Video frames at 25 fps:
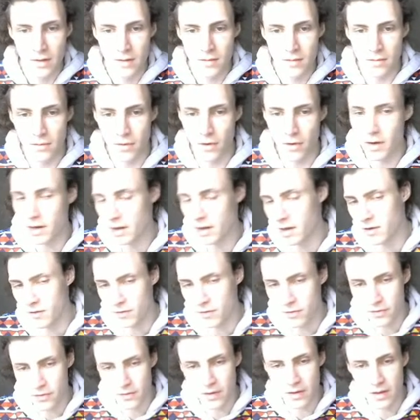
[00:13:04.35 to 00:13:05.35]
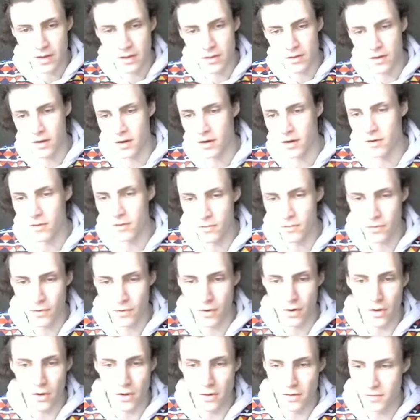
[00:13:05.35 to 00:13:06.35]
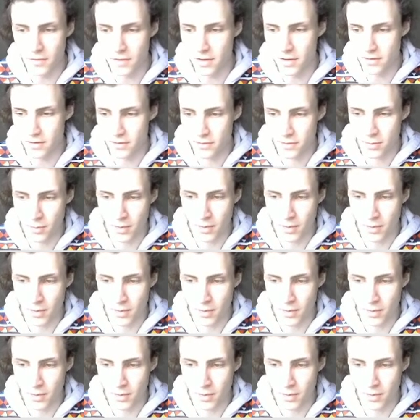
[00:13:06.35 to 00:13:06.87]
And so I kind of, for all of these,